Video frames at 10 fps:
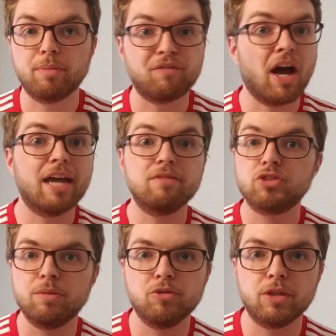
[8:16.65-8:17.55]
If I have
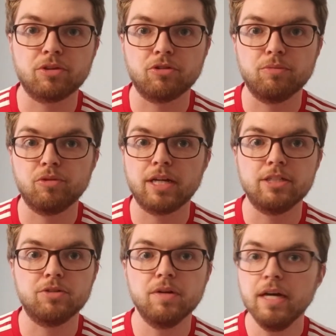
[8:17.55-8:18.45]
trouble with the group, what I
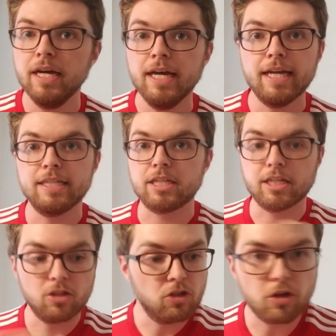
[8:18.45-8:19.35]
do is I
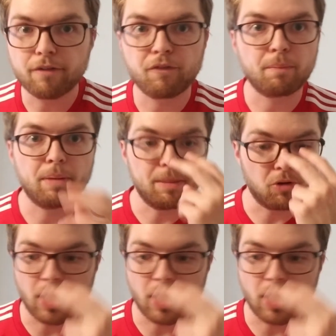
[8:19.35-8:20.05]
look for people,